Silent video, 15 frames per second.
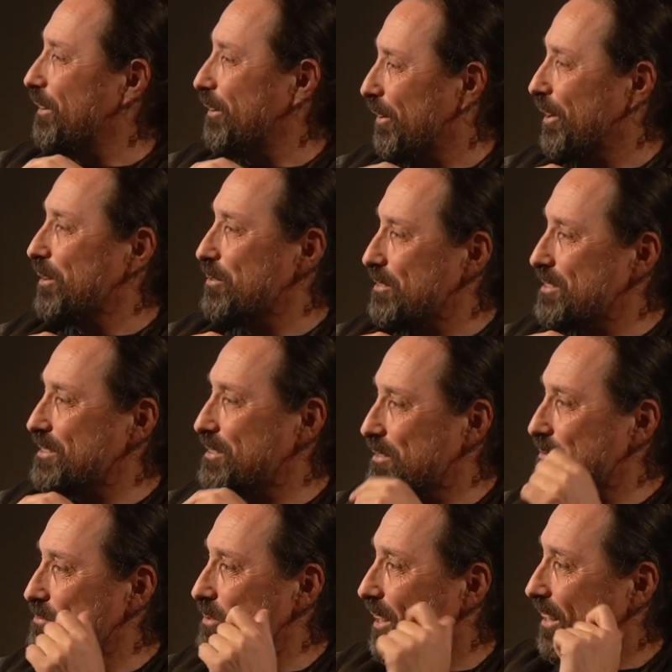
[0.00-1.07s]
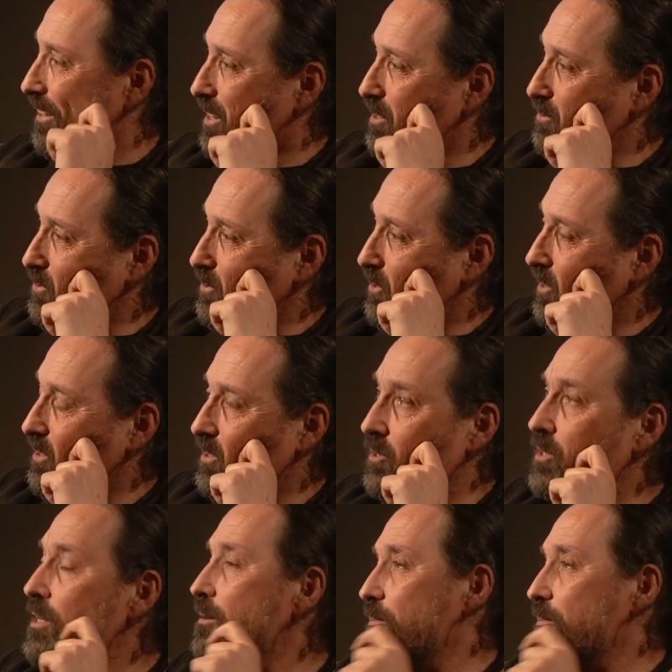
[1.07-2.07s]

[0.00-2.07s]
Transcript: online wasn't too bad after all, you know.